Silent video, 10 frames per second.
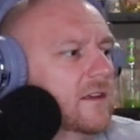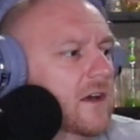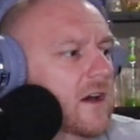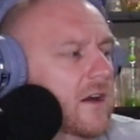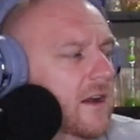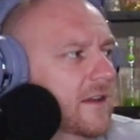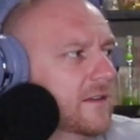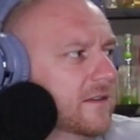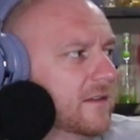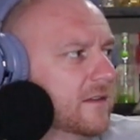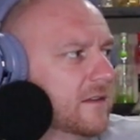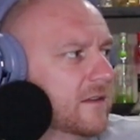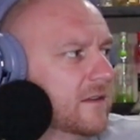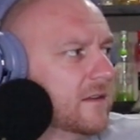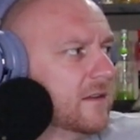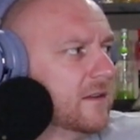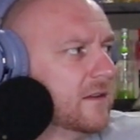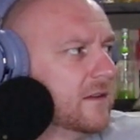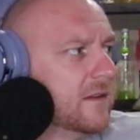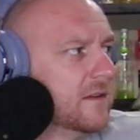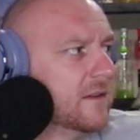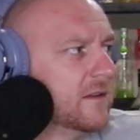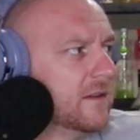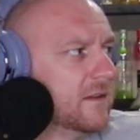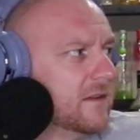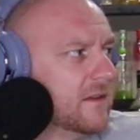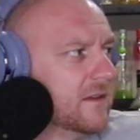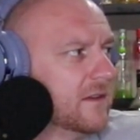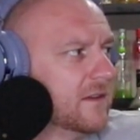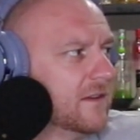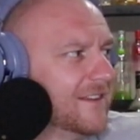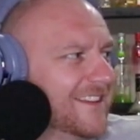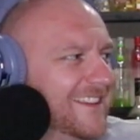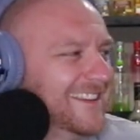No words are spoken by the person on screen.